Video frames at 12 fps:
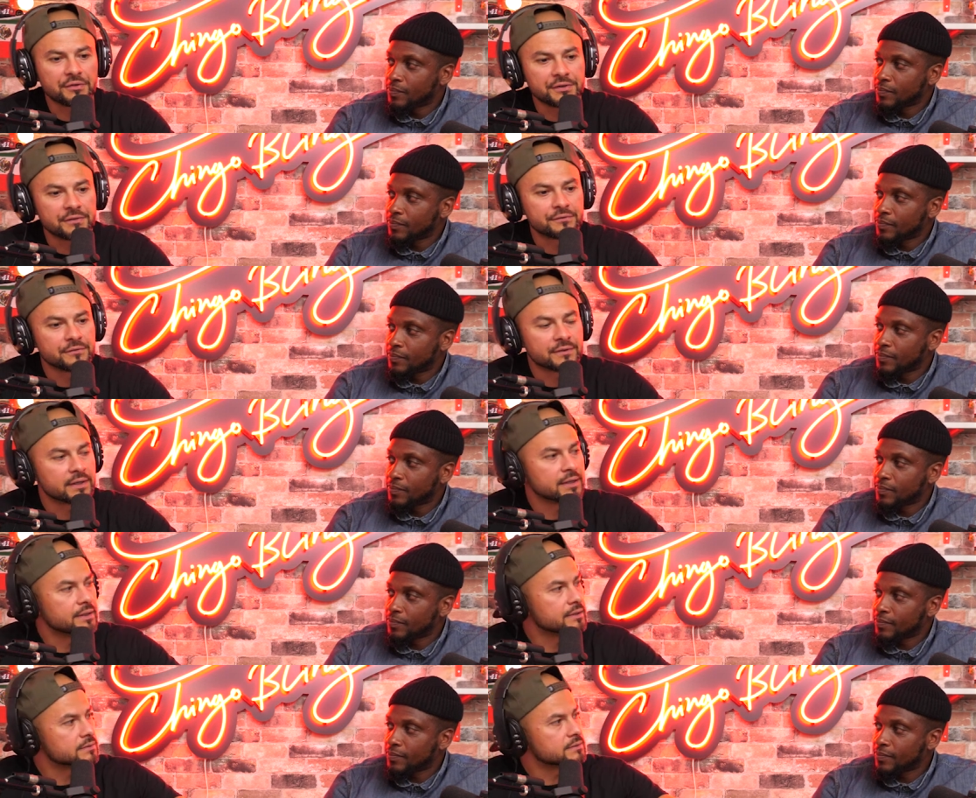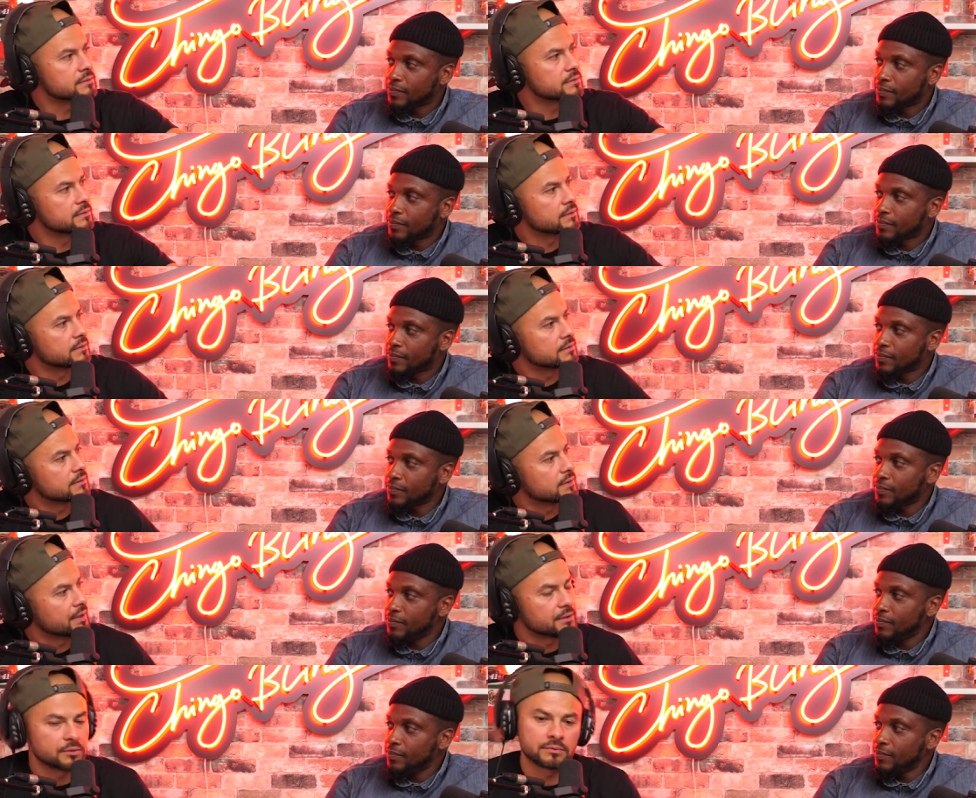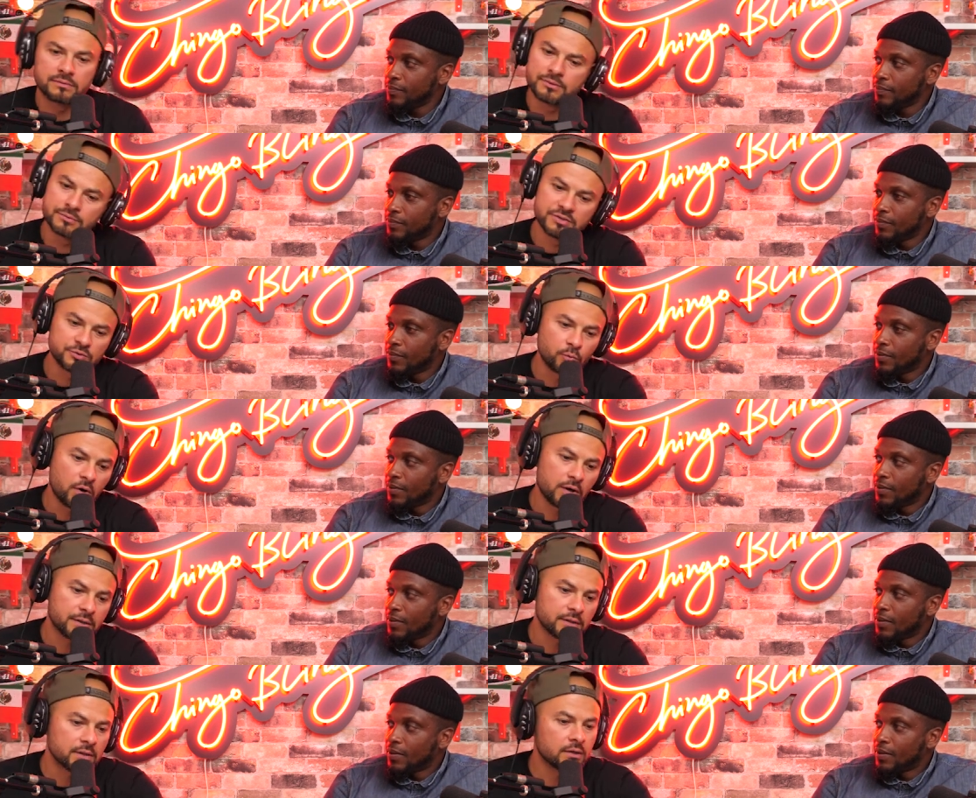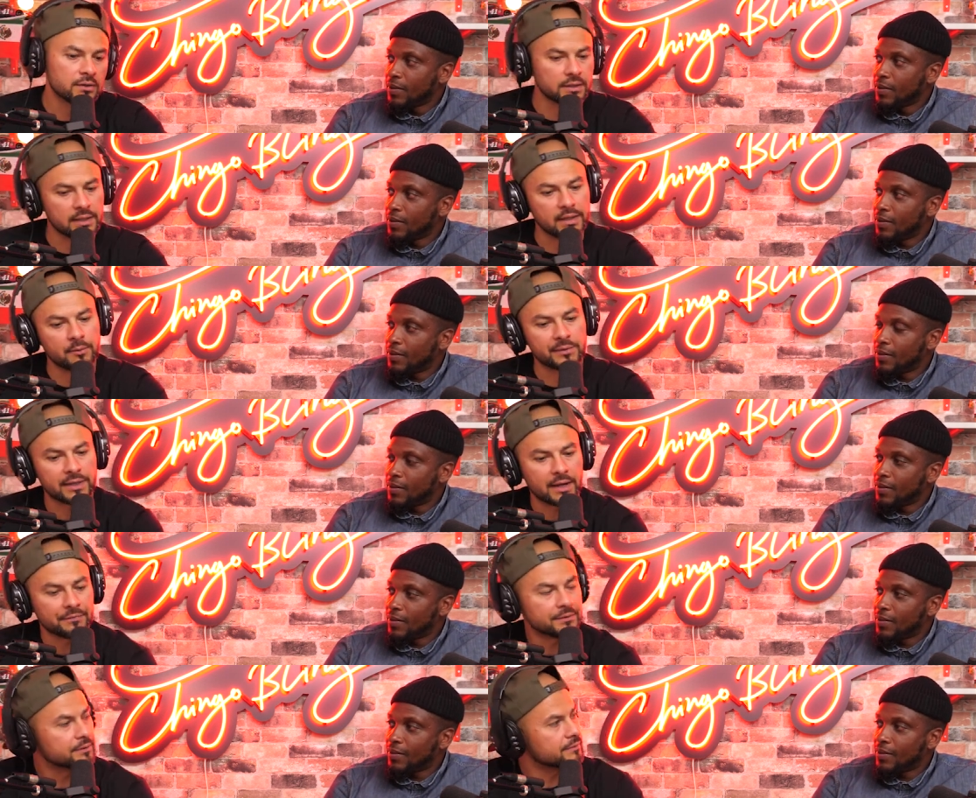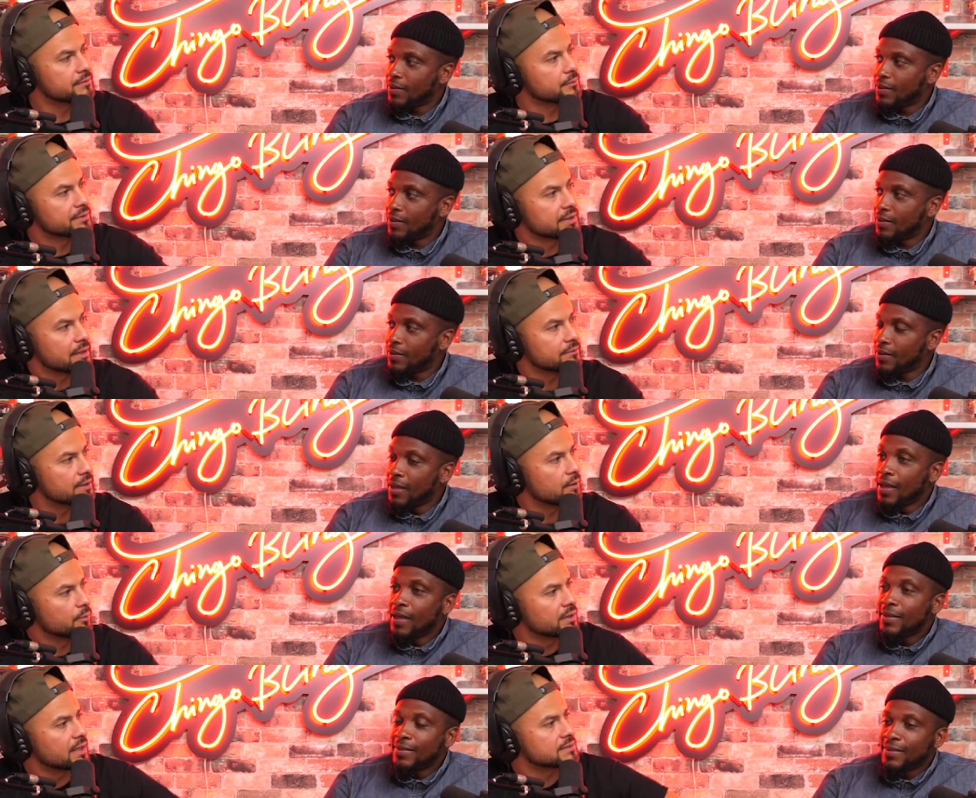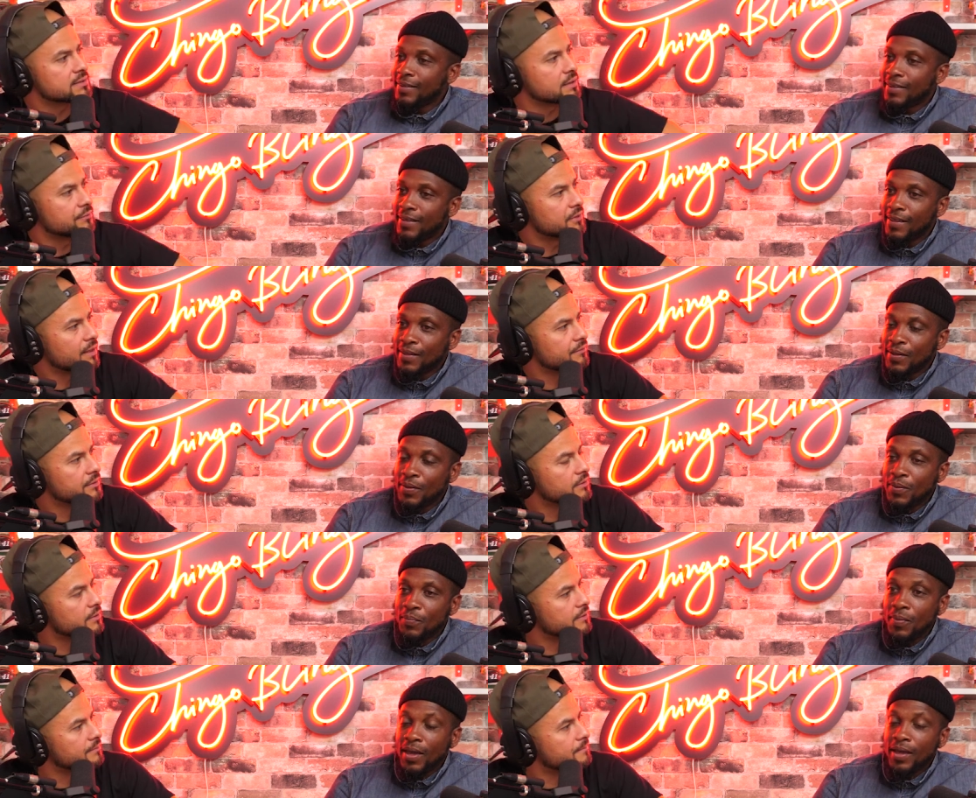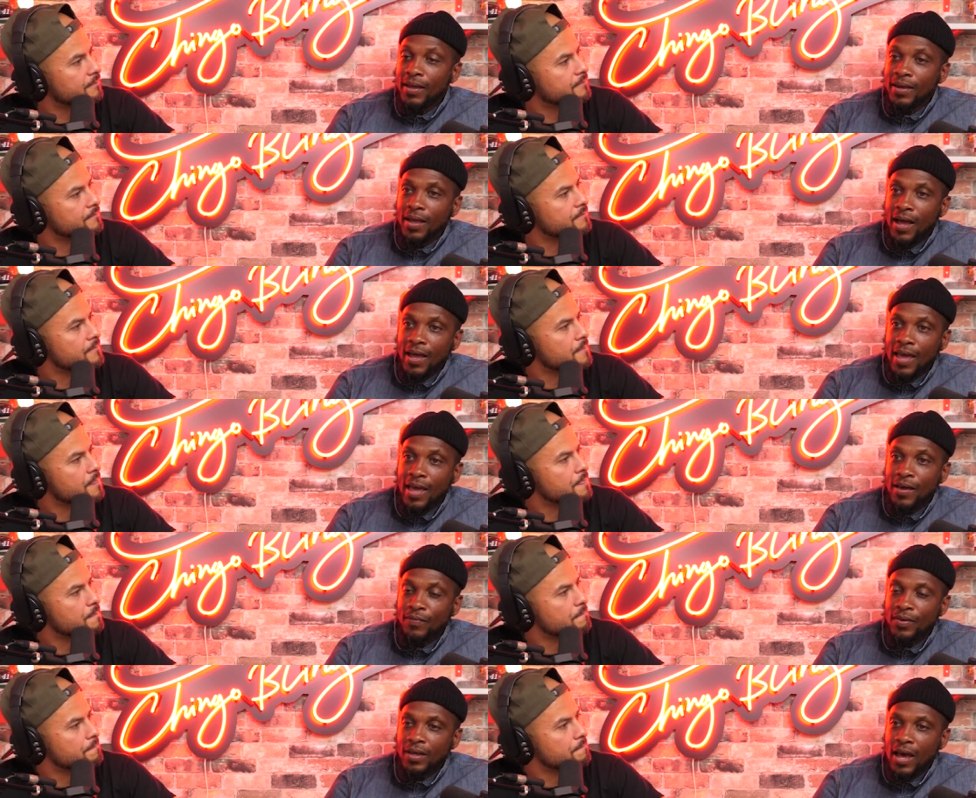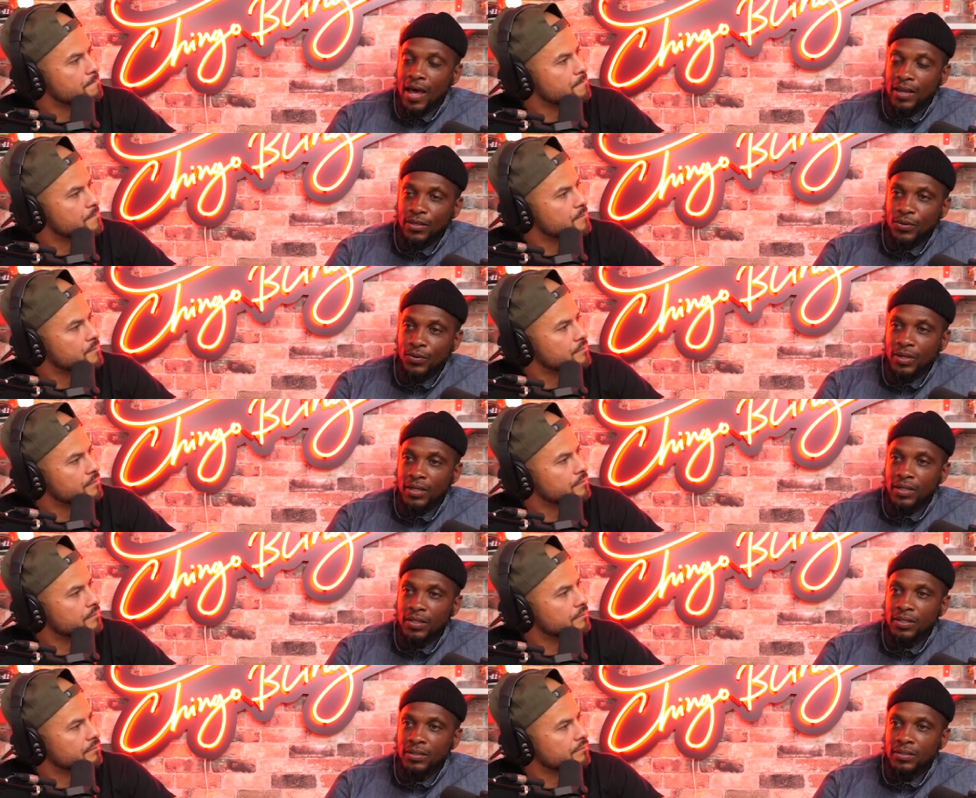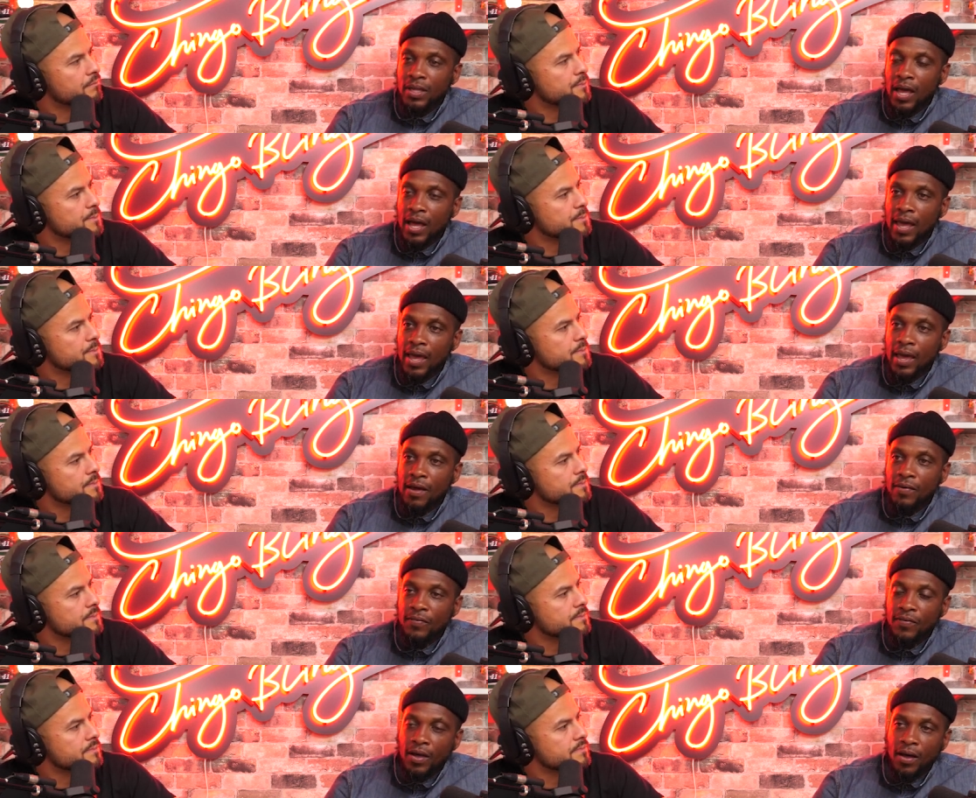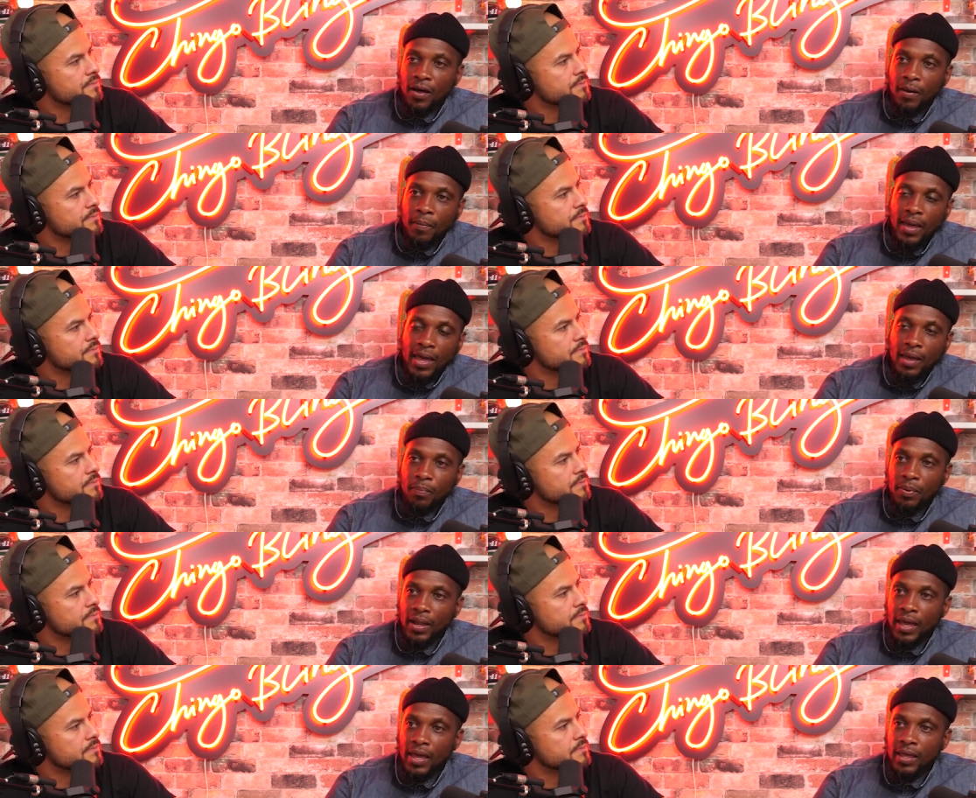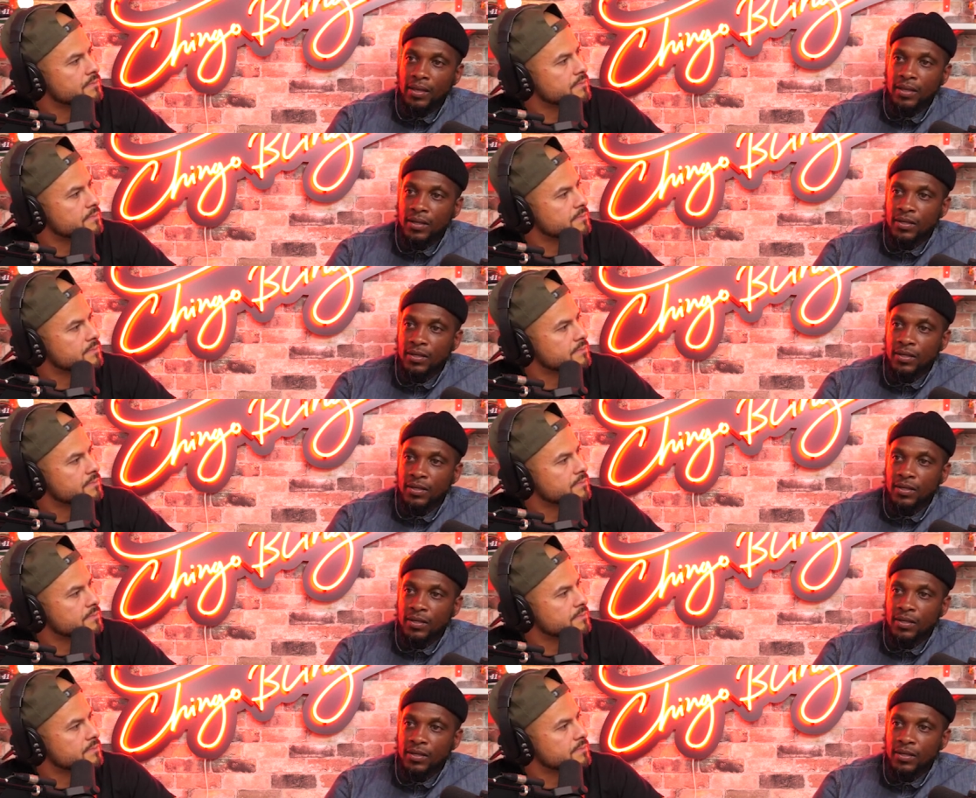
Speaker 1: the different things. Like you, you were just walking along. You're like, and we got this, and we got that. What kind of stuff you have in your
Speaker 2: garden? Man, I have collard greens. I have um, eggplant,